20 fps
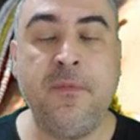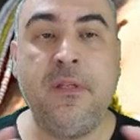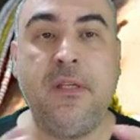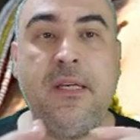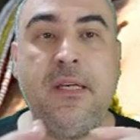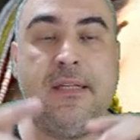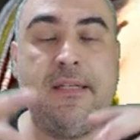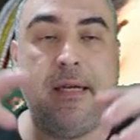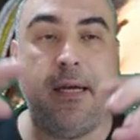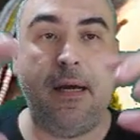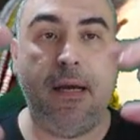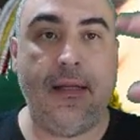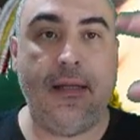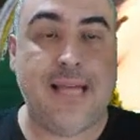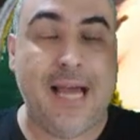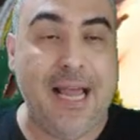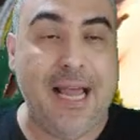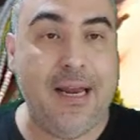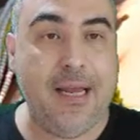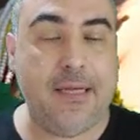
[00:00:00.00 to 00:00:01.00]
It's a
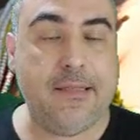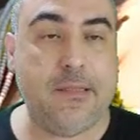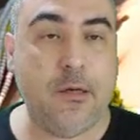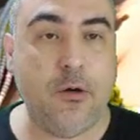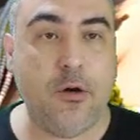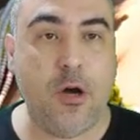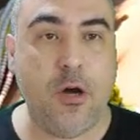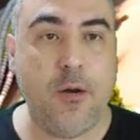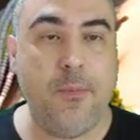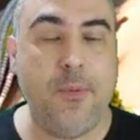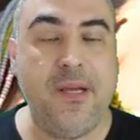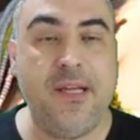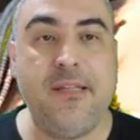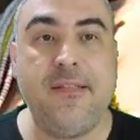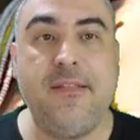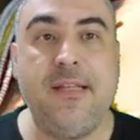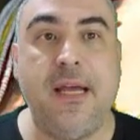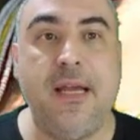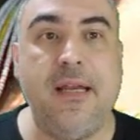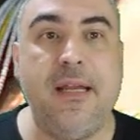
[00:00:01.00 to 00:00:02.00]
dialectal complex
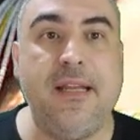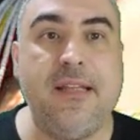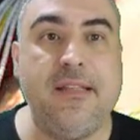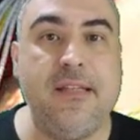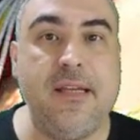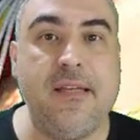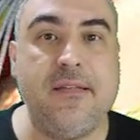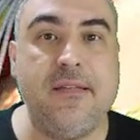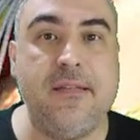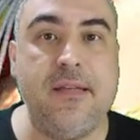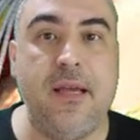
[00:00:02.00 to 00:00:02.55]
that exists